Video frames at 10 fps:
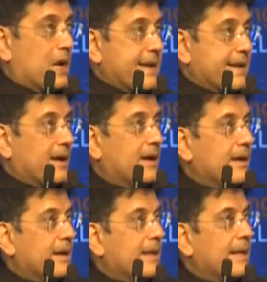India.
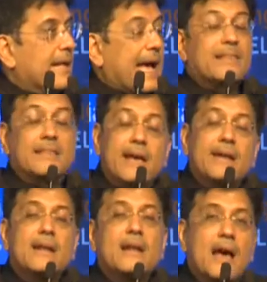And
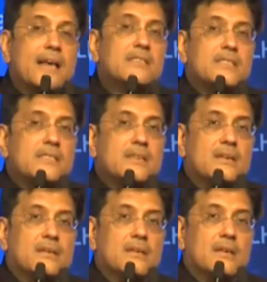therein lies
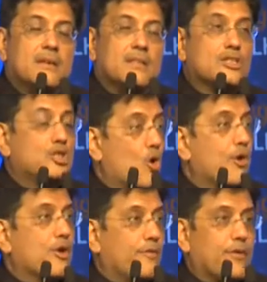the
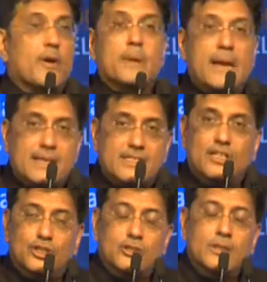story of
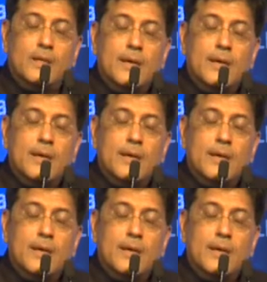urbanization.